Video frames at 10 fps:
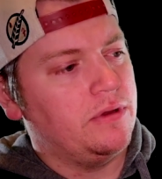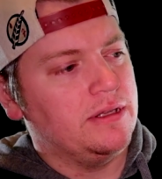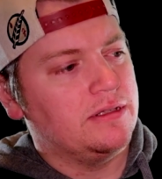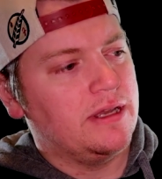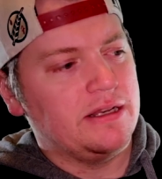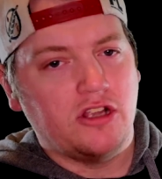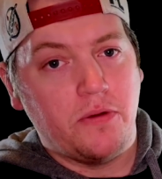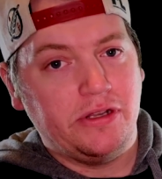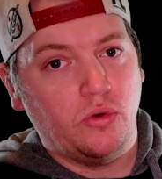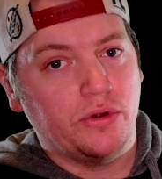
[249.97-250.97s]
is like
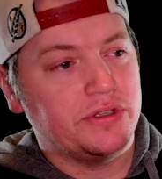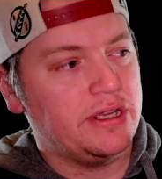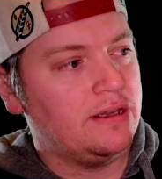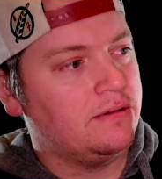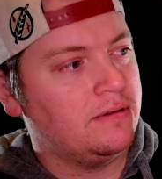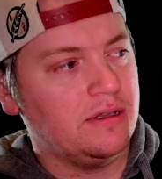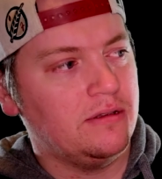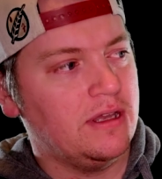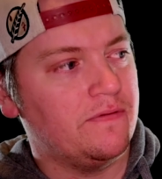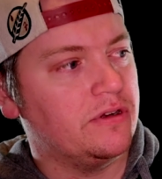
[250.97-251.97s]
Tommy Dorsey,
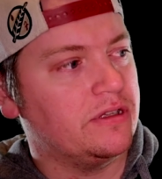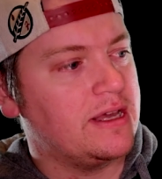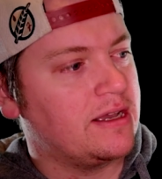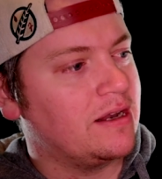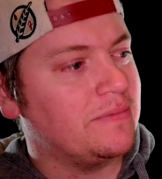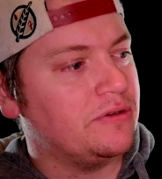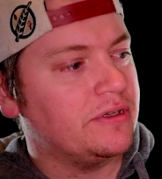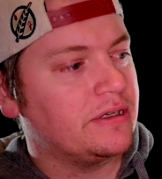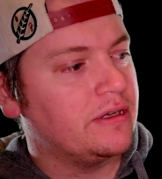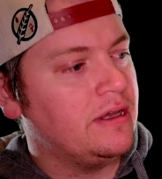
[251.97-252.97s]
if you're into that kind of
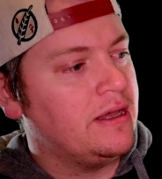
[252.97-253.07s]
music.